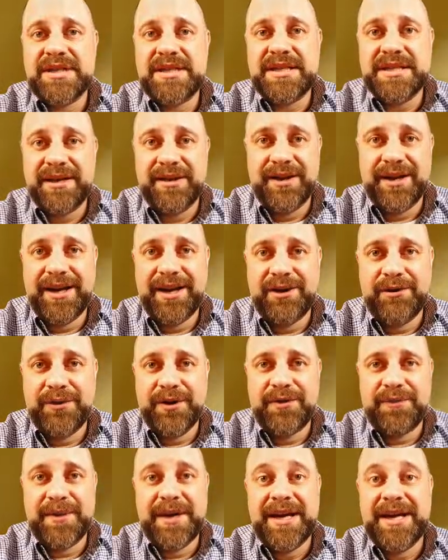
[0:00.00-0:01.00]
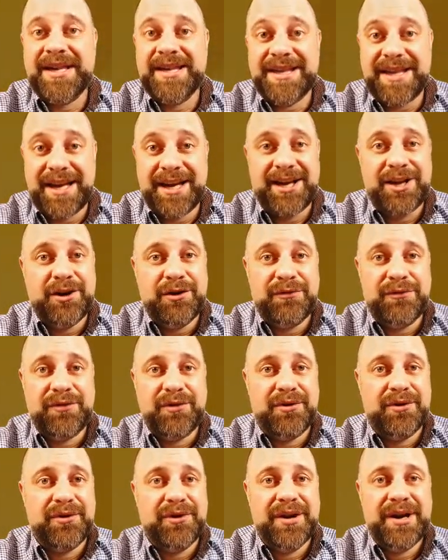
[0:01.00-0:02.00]
still here with me, thank you
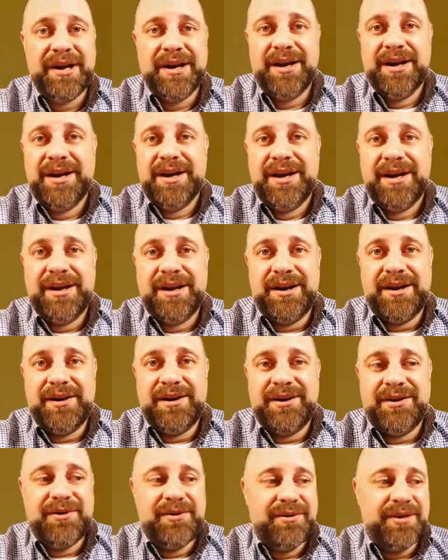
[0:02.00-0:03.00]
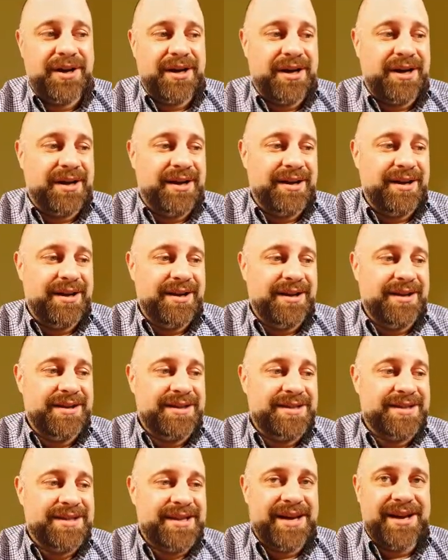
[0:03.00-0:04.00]
for, you know,
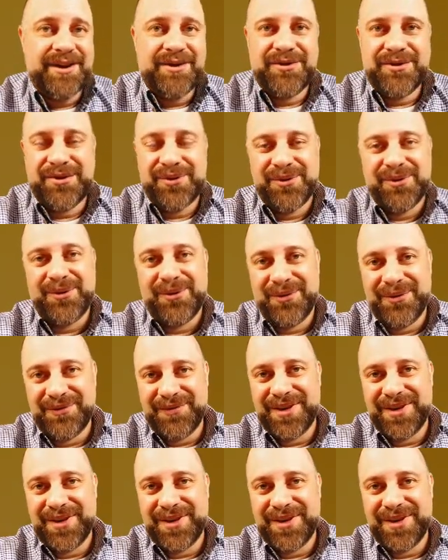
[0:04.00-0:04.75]
uh, staying to the whole